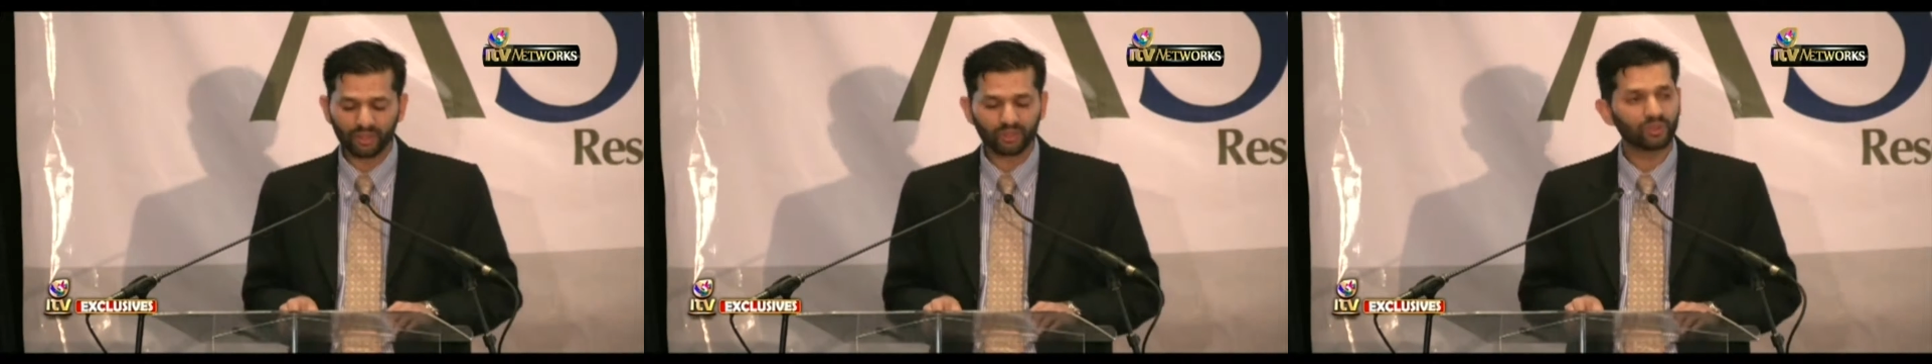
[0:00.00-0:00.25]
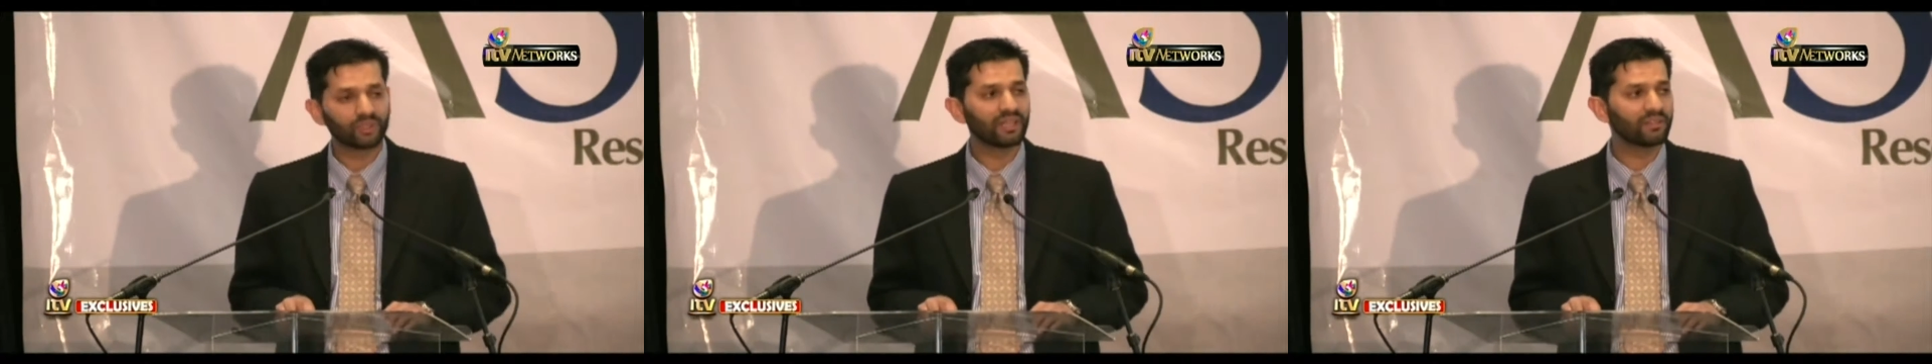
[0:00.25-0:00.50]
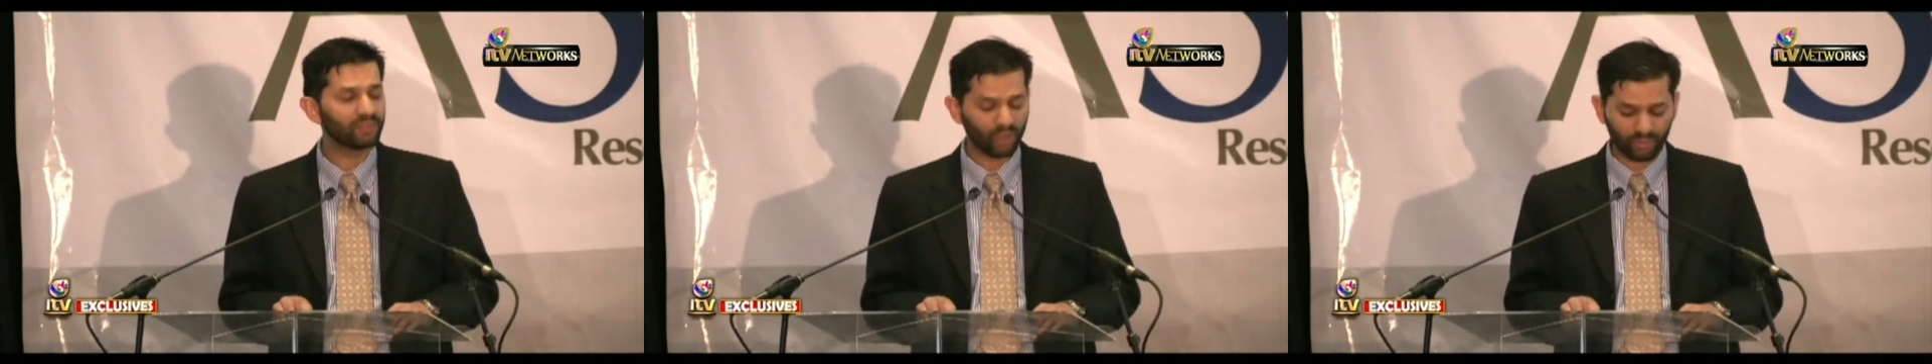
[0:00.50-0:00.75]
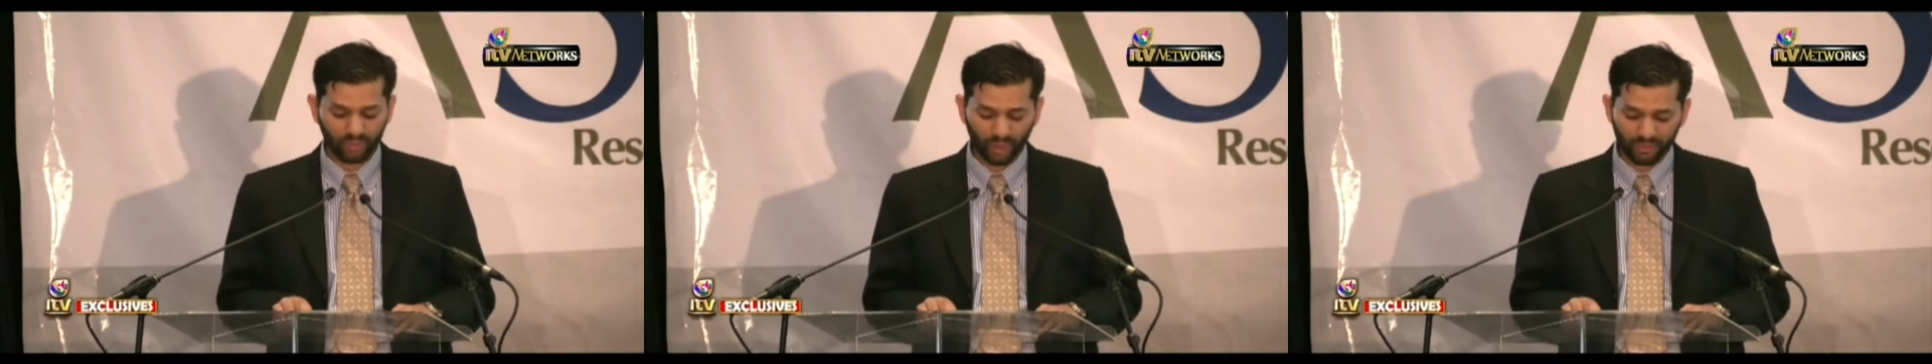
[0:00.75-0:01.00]
to deliver
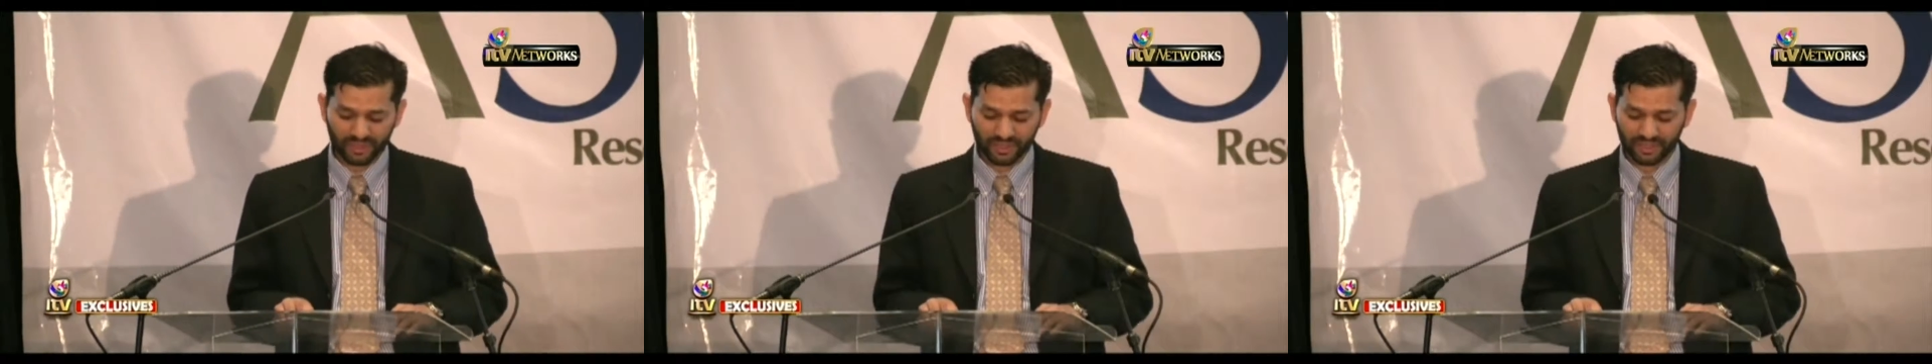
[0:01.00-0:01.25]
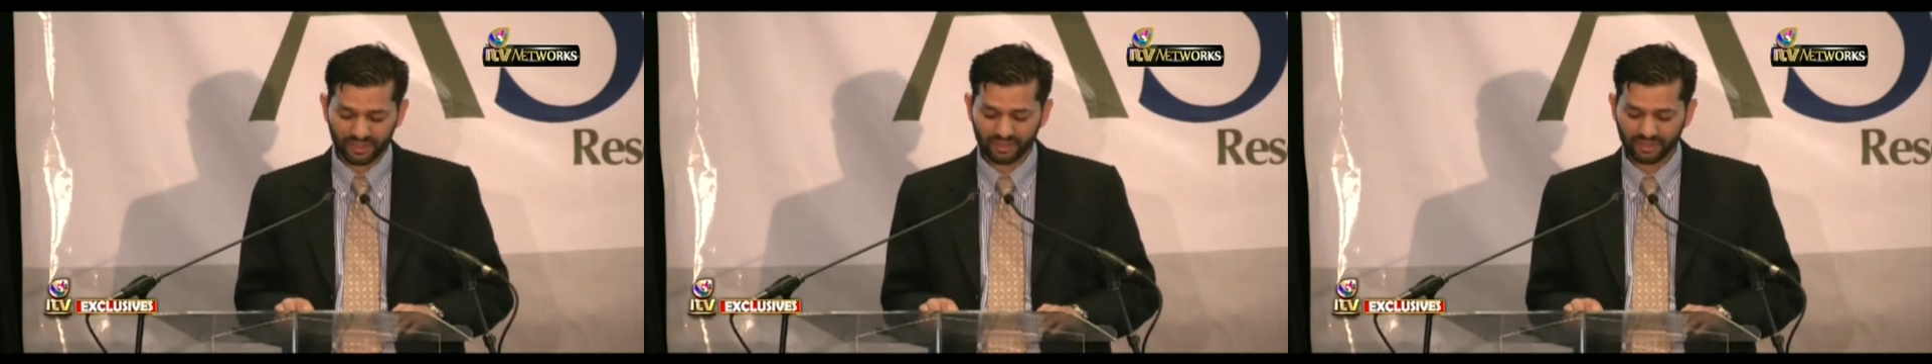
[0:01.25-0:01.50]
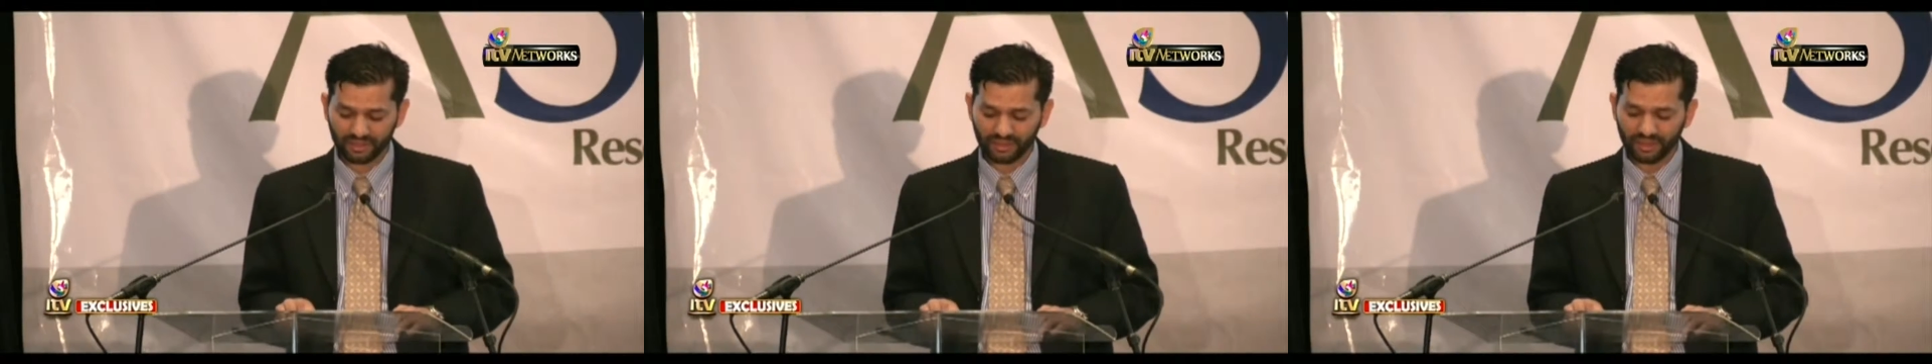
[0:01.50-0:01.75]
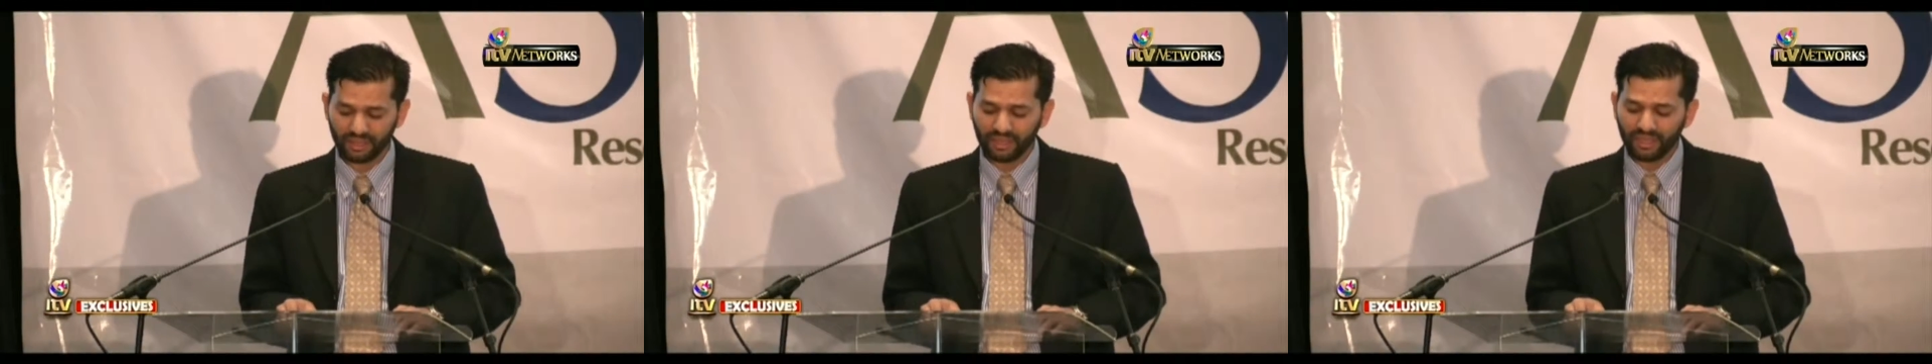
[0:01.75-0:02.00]
on promises,
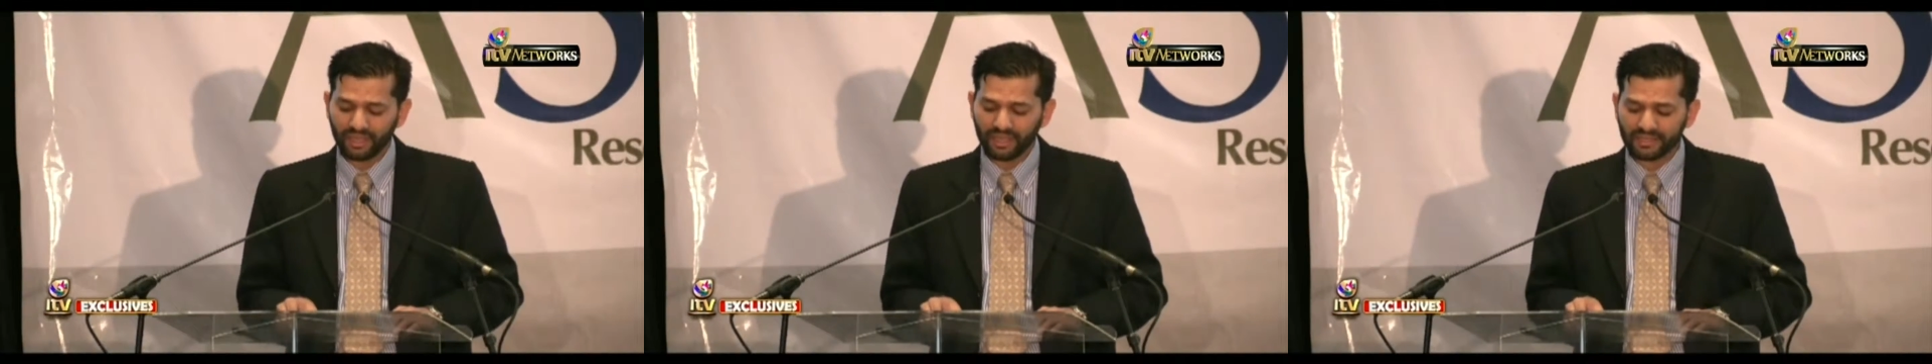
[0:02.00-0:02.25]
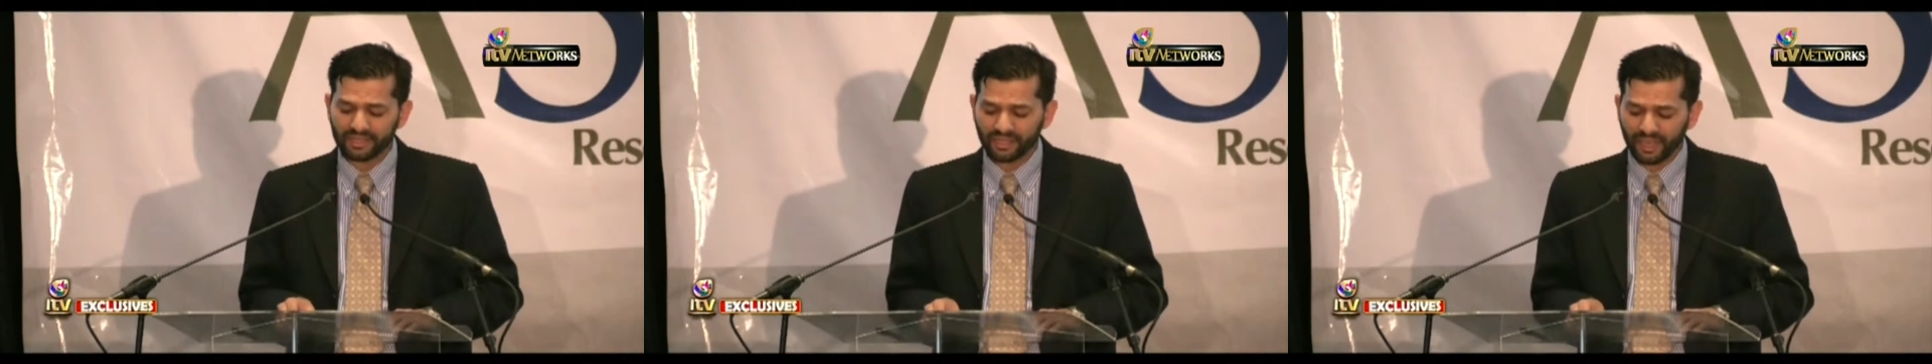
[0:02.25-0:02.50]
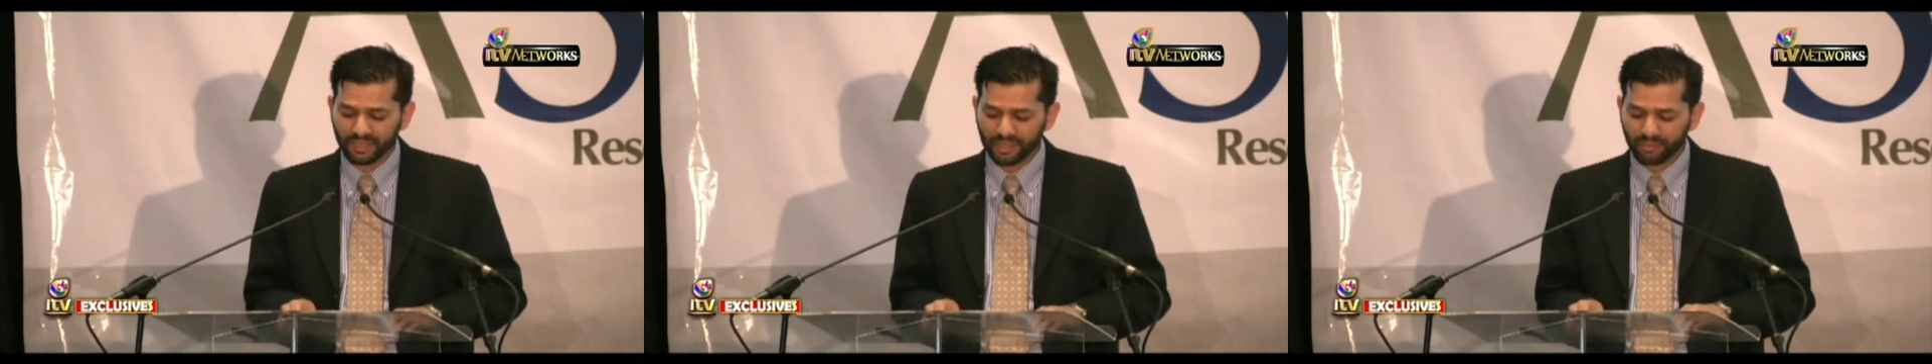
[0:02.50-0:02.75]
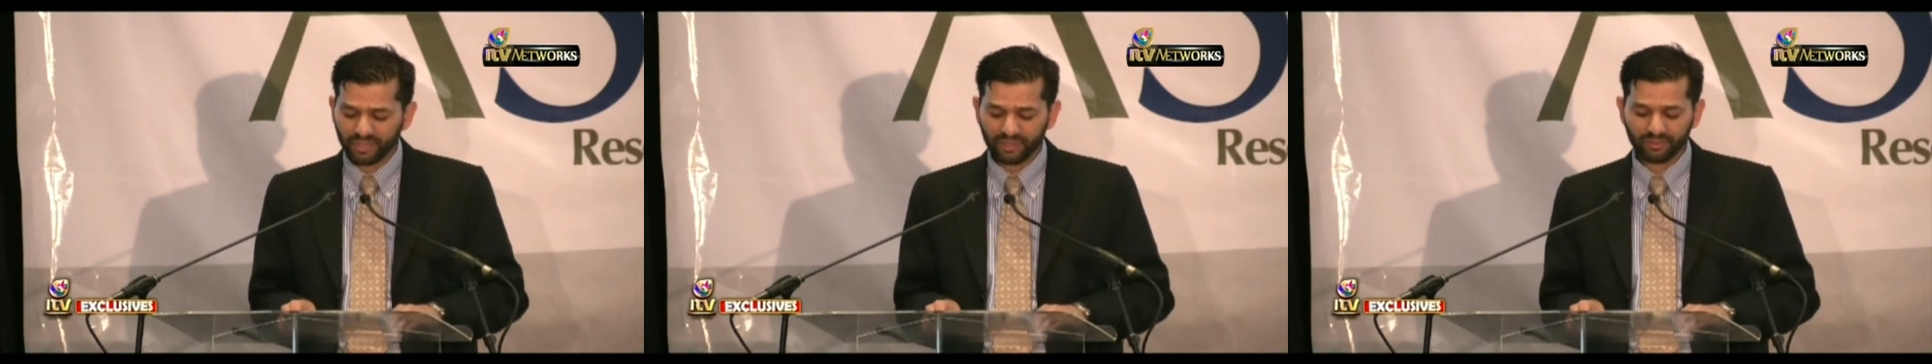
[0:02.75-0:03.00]
is a
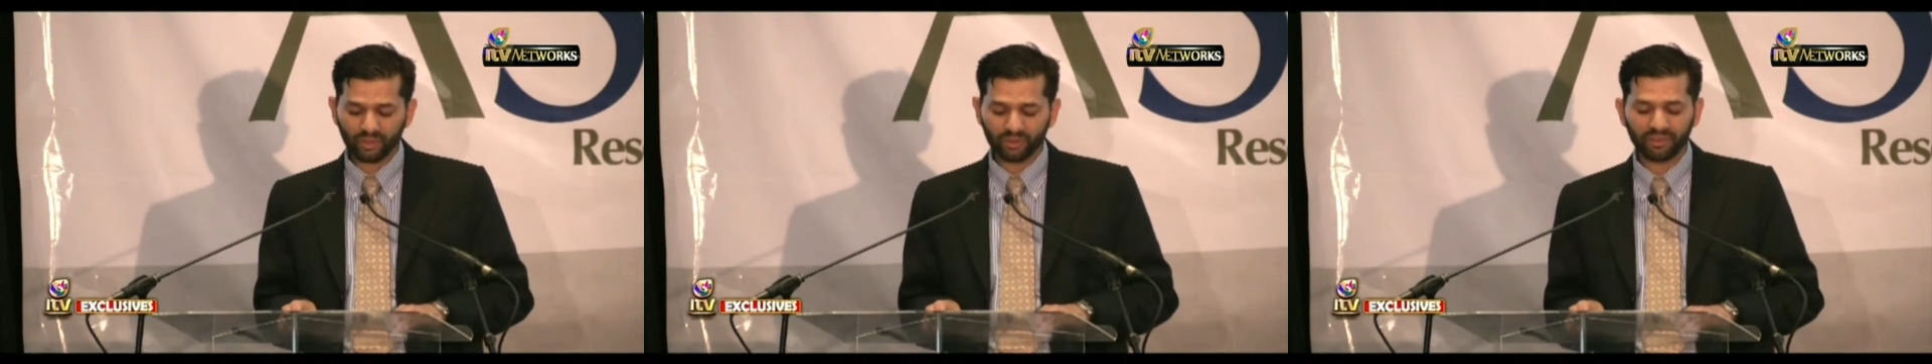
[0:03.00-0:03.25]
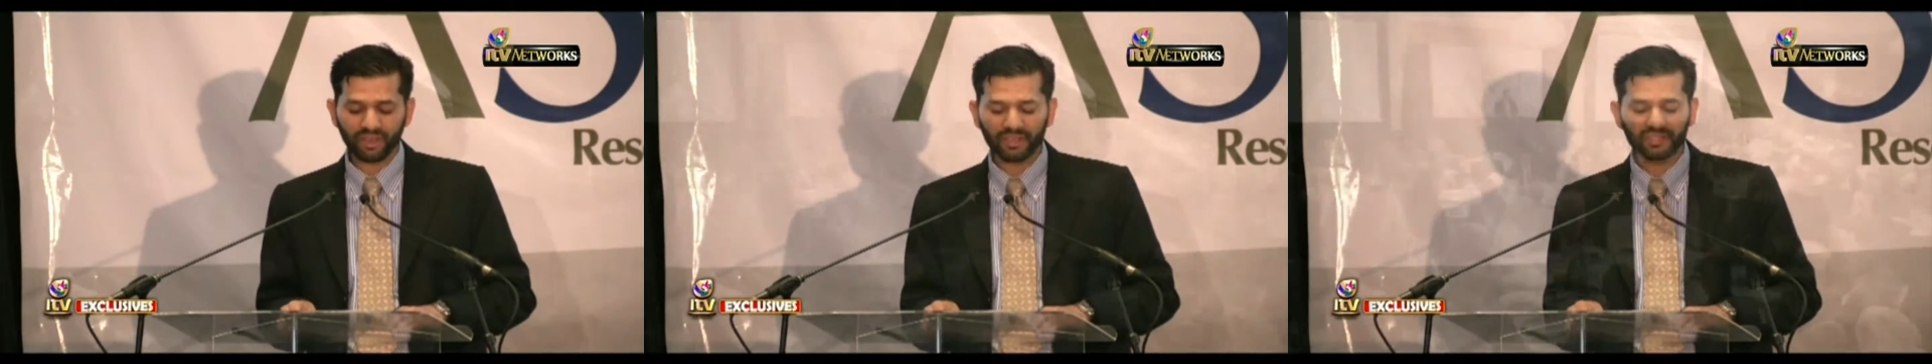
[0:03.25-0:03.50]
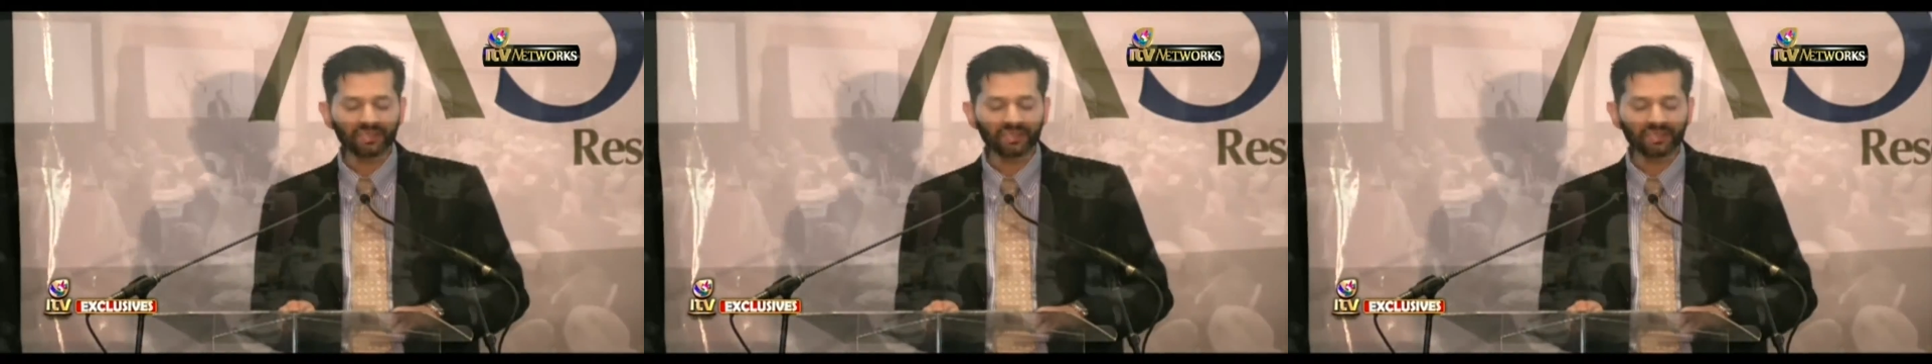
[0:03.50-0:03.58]
recipe for violent